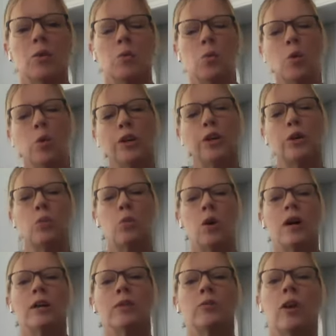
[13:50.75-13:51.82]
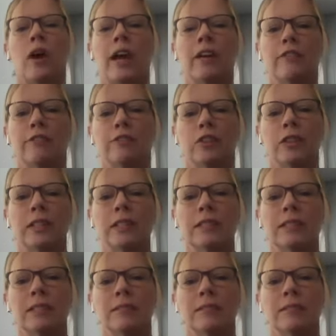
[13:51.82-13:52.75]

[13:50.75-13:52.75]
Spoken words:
Warrior 1, right foot.